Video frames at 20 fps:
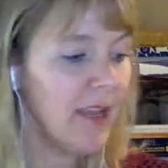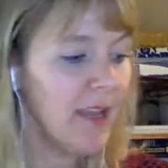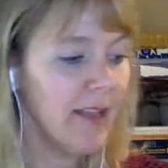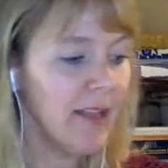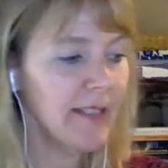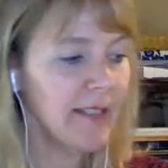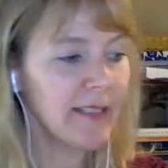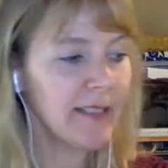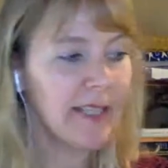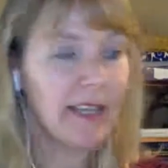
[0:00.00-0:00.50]

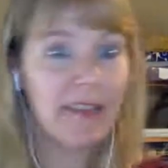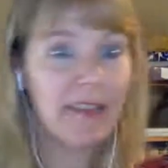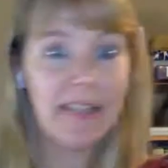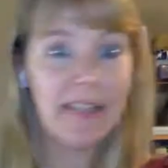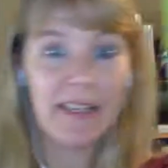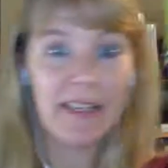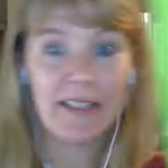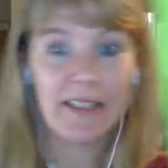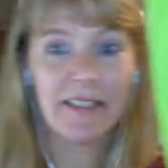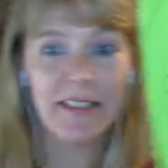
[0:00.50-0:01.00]
it's like
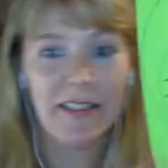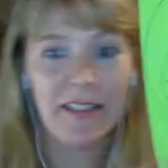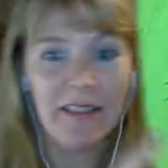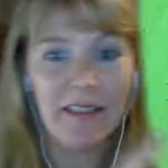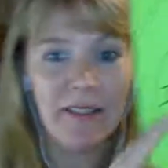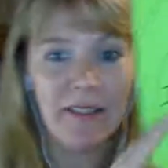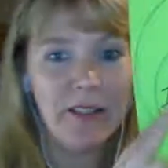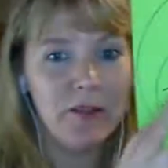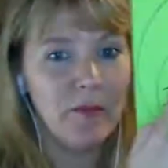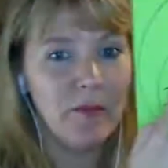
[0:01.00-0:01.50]
this
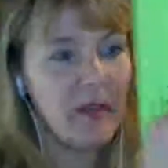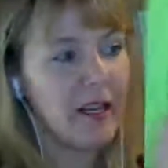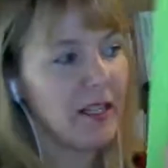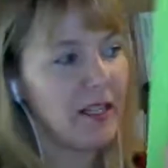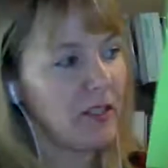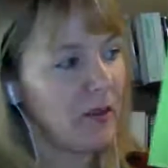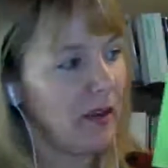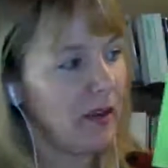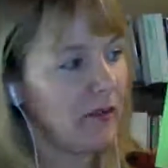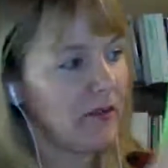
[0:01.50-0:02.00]
you,
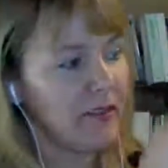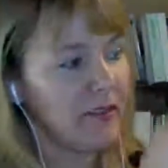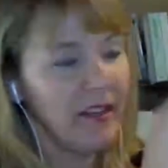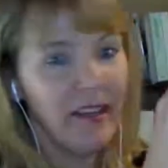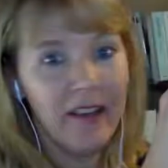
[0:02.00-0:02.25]
because you have